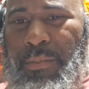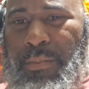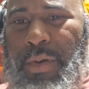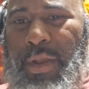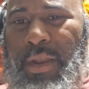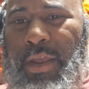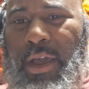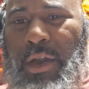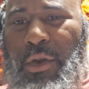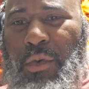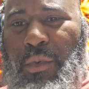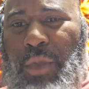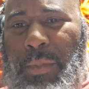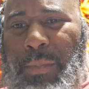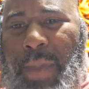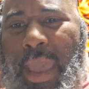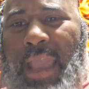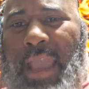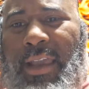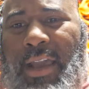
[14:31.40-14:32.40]
But uh, we
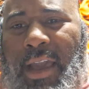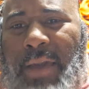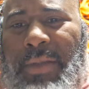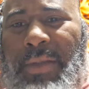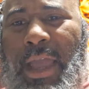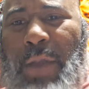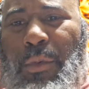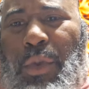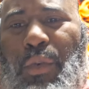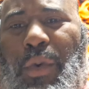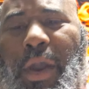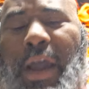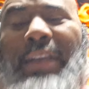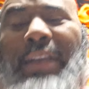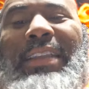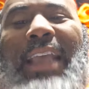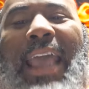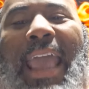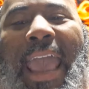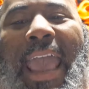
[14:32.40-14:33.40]
back up now. We
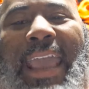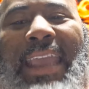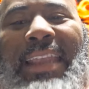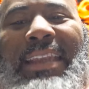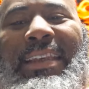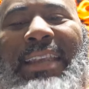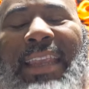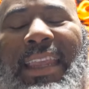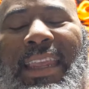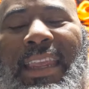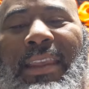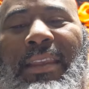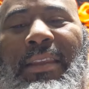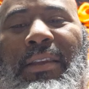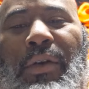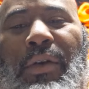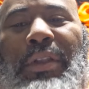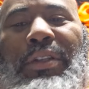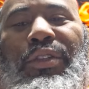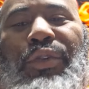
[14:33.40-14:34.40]
was at 18
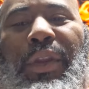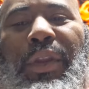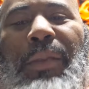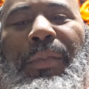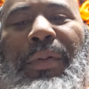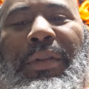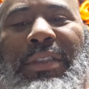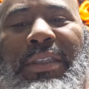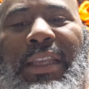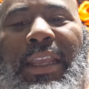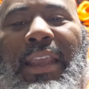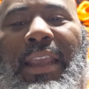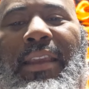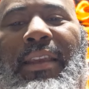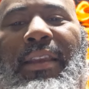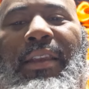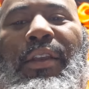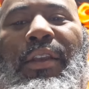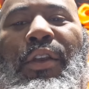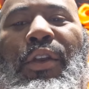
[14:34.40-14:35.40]
or uh, 20%.
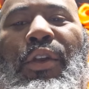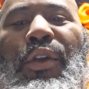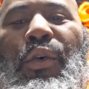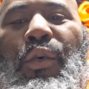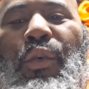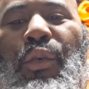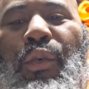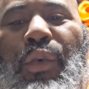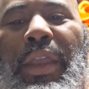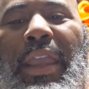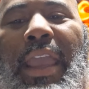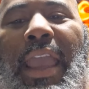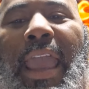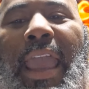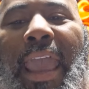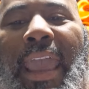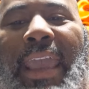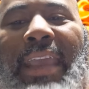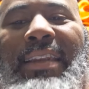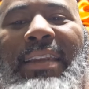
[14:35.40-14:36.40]
We at
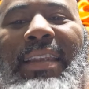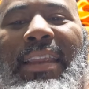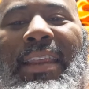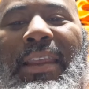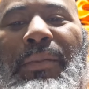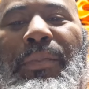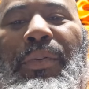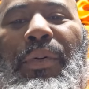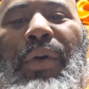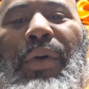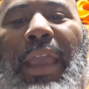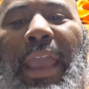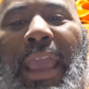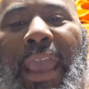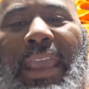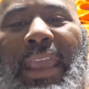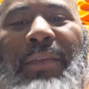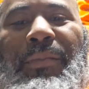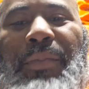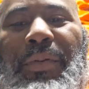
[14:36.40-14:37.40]

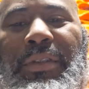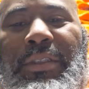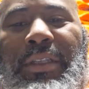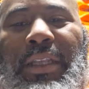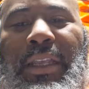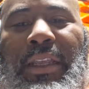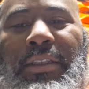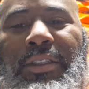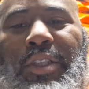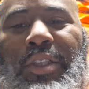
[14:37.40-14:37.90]
18.8%.